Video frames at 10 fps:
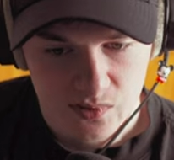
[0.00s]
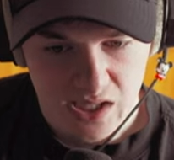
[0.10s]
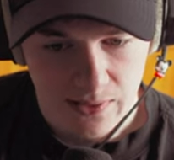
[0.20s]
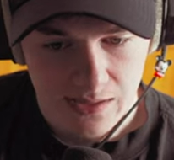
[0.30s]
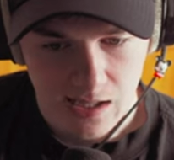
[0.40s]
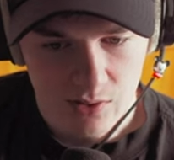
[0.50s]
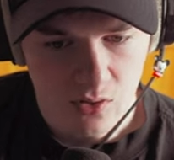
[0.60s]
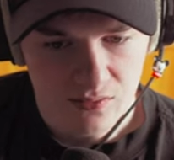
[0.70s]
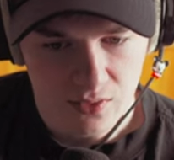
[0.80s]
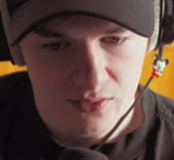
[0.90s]
Typically, I would
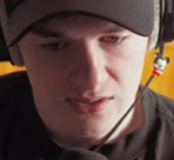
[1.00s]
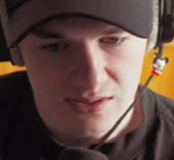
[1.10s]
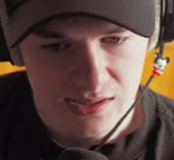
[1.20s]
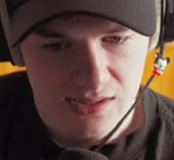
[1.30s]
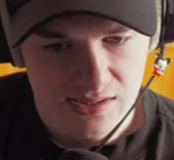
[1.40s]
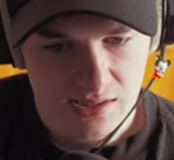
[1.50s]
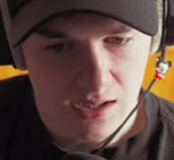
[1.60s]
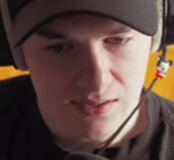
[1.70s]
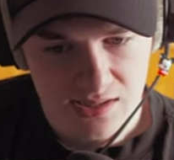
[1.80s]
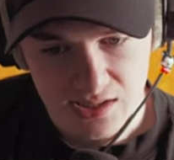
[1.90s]
go further into these.
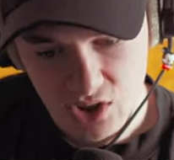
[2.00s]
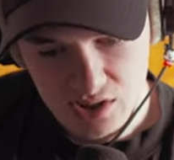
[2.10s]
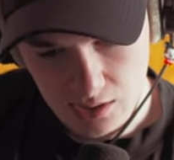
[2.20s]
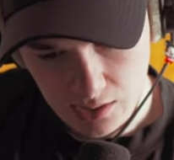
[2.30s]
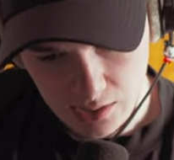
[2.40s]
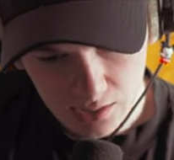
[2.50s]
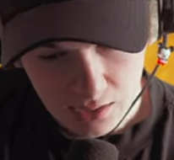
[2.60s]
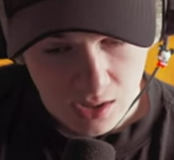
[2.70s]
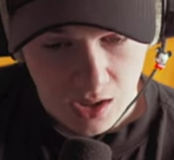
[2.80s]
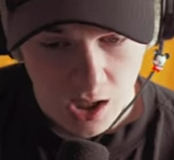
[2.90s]
This is just like a,
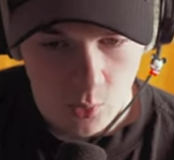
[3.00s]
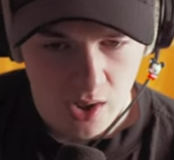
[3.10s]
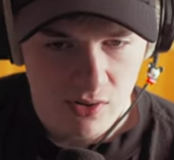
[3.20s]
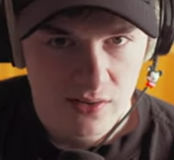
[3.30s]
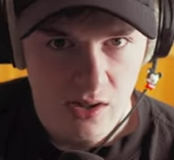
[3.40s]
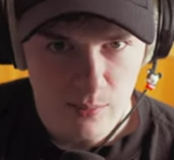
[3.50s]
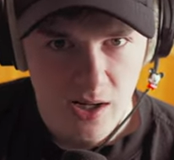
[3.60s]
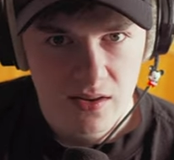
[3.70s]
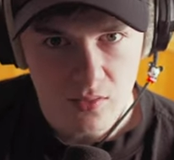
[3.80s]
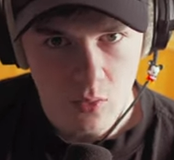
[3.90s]
a quick rundown of
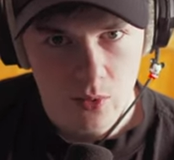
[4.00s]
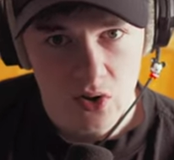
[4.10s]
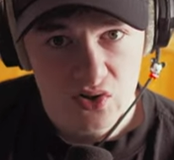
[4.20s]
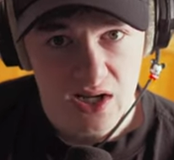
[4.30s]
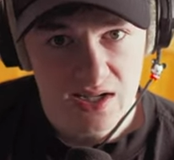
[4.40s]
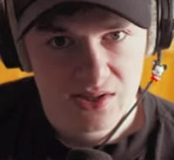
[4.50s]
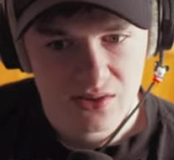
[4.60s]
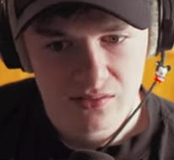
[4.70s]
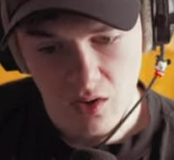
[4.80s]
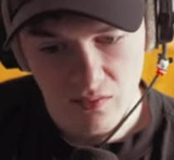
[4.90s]
my thought
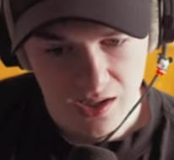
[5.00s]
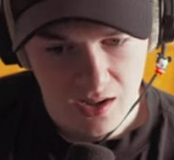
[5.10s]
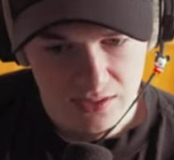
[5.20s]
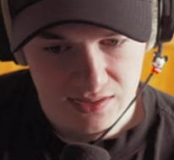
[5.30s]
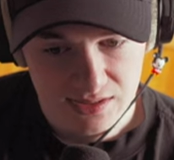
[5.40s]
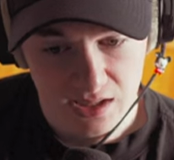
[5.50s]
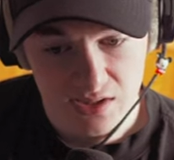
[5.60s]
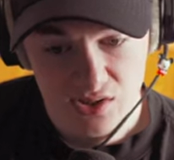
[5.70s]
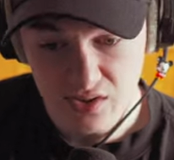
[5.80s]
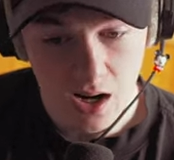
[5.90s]
process of character
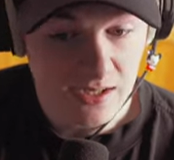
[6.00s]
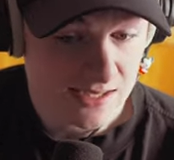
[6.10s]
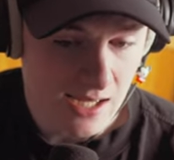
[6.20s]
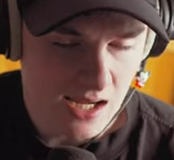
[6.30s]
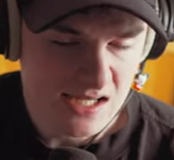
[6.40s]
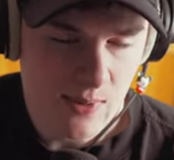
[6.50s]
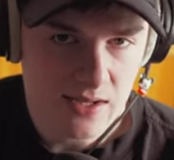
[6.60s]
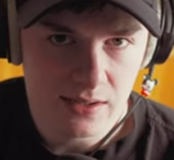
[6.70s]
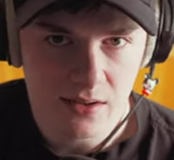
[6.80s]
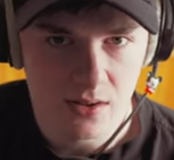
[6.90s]
design so that i te- I'd
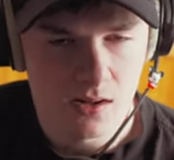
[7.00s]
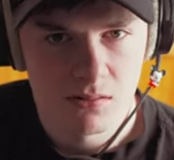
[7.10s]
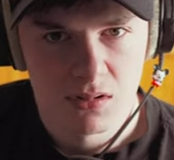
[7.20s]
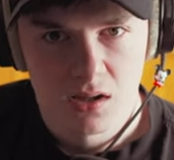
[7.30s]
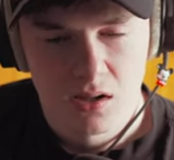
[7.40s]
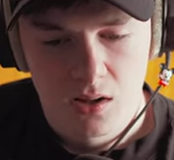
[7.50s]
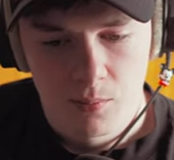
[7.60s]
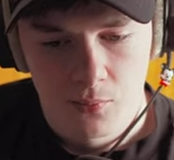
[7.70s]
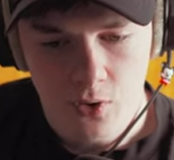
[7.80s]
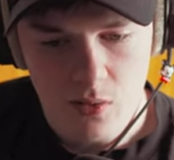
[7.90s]
spend another
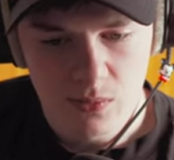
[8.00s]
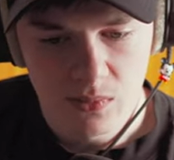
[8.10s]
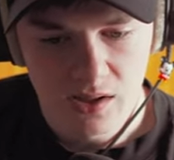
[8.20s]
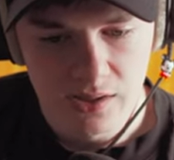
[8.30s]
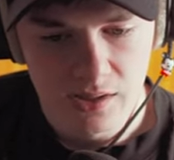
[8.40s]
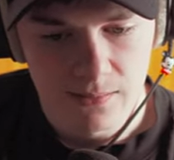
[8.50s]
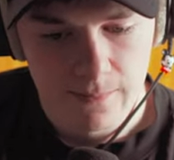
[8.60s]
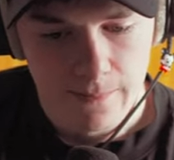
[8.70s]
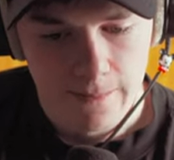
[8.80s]
probably